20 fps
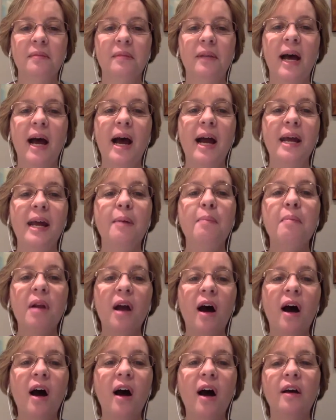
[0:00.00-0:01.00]
I am
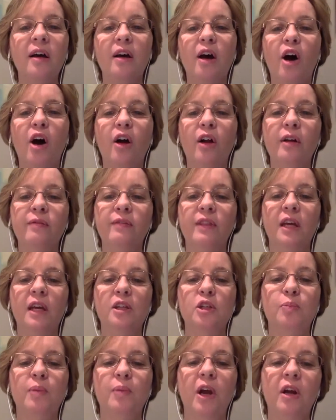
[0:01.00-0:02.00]
not all of the
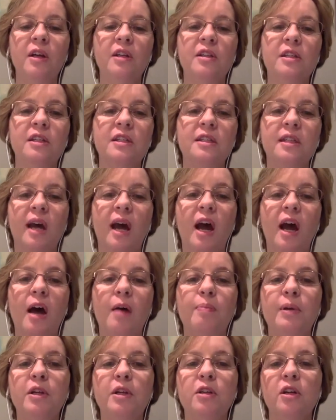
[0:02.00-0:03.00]
experiences that
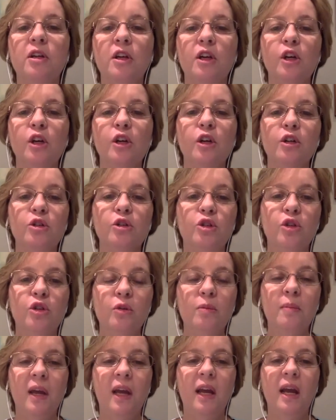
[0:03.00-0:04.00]
happen to
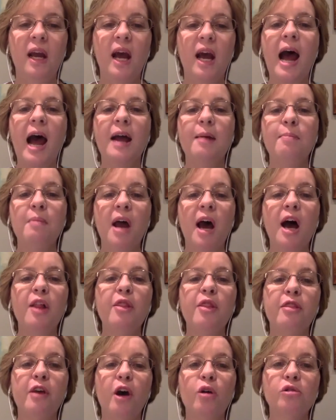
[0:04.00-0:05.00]
me. I'm
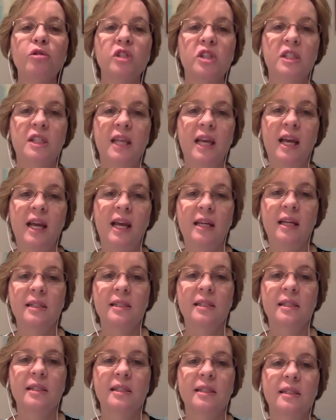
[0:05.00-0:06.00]
not those
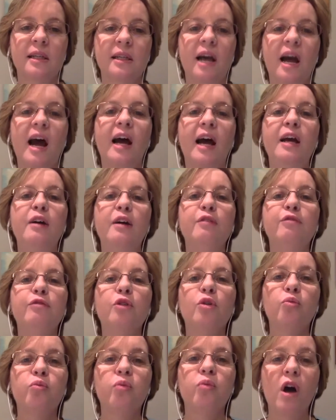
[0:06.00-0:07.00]
things. I have
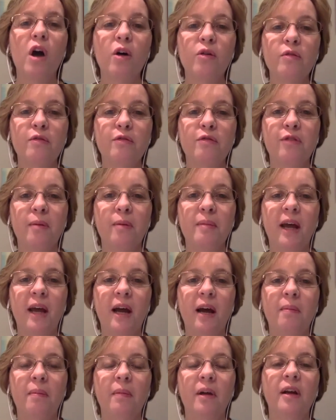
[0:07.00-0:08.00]
grown from
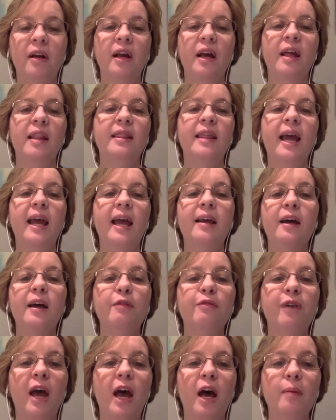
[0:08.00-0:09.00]
them. They
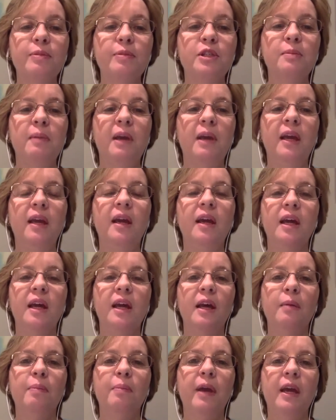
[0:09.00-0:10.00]
have helped me
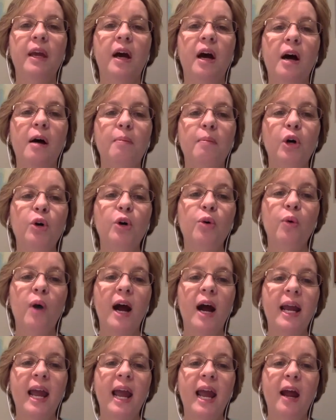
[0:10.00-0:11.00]
become who
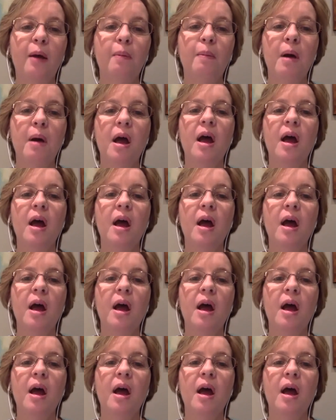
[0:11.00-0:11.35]
I am.